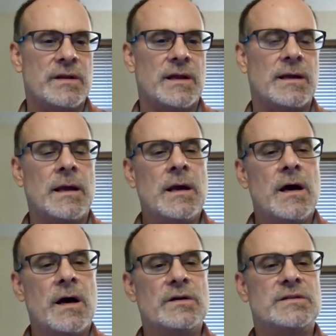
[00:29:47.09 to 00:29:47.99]
I think
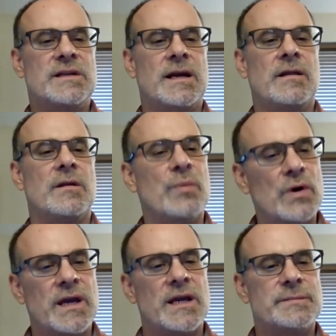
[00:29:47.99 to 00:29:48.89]
understanding the
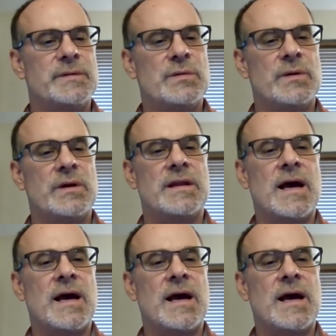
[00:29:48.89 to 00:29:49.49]
bookends between